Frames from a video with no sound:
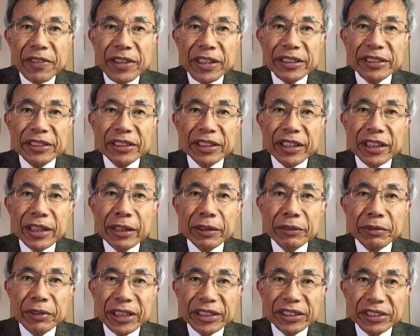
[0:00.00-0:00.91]
these
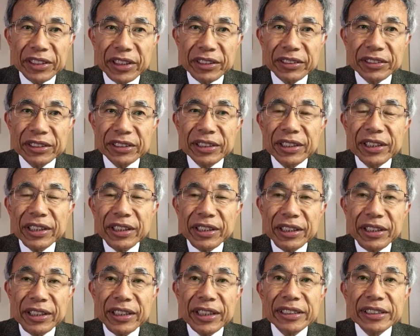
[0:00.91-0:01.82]
characteristics
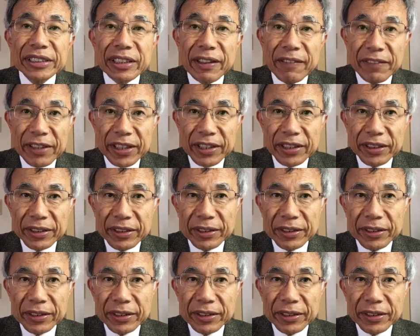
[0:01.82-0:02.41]
in a survey.